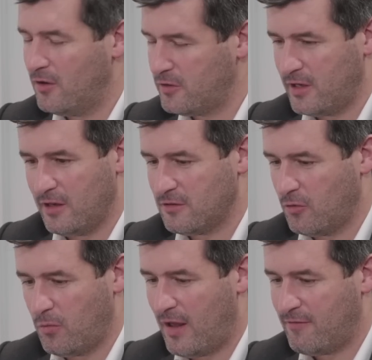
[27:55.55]
odd years or
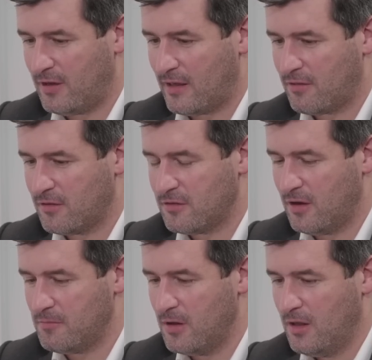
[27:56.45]
whatever length of
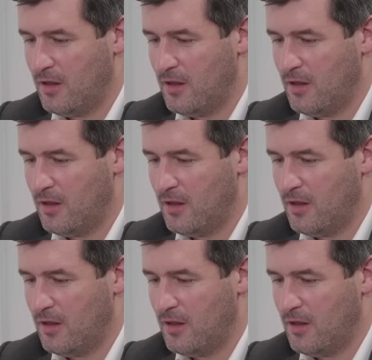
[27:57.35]
time,